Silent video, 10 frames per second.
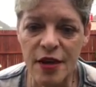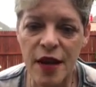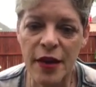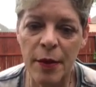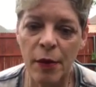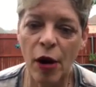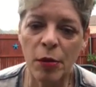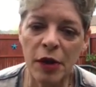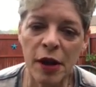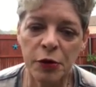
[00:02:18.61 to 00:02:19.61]
And that
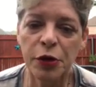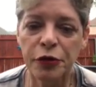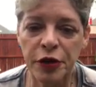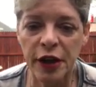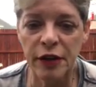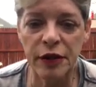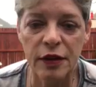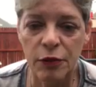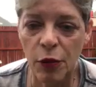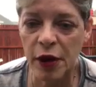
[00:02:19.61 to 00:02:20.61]
bottom line, we are forgiven.
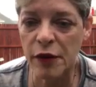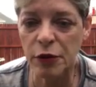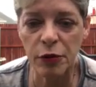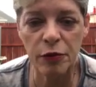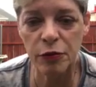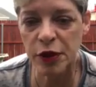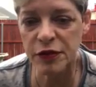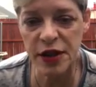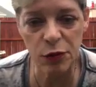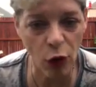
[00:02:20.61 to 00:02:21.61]
Whatever we
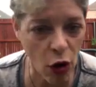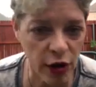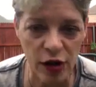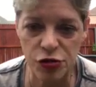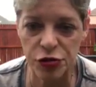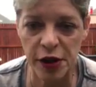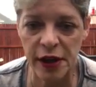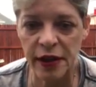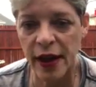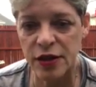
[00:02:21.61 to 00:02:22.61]
did wrong
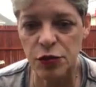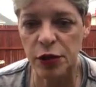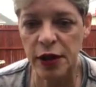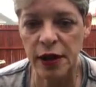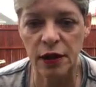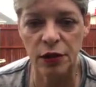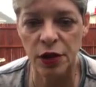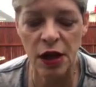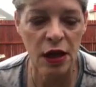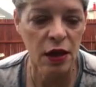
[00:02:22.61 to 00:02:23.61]
yesterday, last week, or,
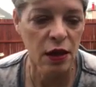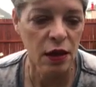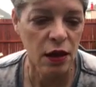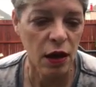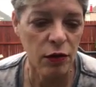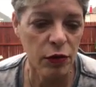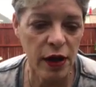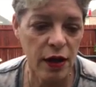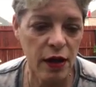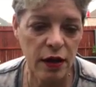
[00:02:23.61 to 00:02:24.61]

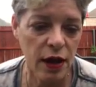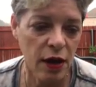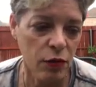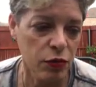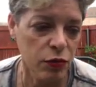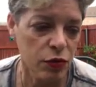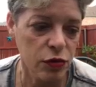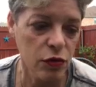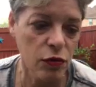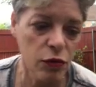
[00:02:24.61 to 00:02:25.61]
you know,
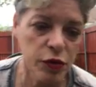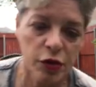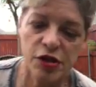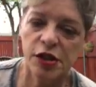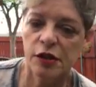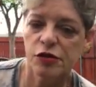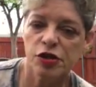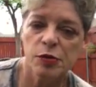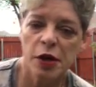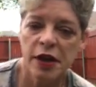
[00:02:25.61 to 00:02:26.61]
with ourselves or
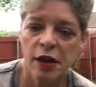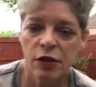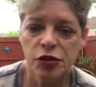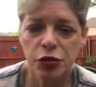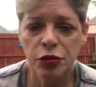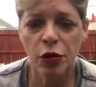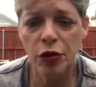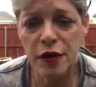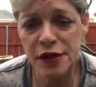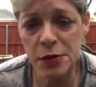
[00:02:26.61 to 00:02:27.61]
somebody else,
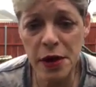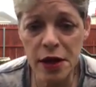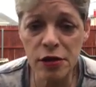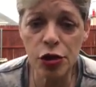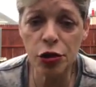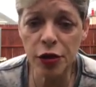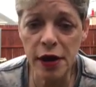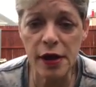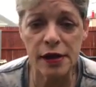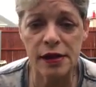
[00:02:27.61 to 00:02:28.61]
or if somebody else hurt
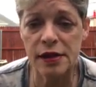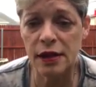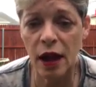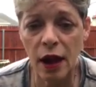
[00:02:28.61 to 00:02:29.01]
us,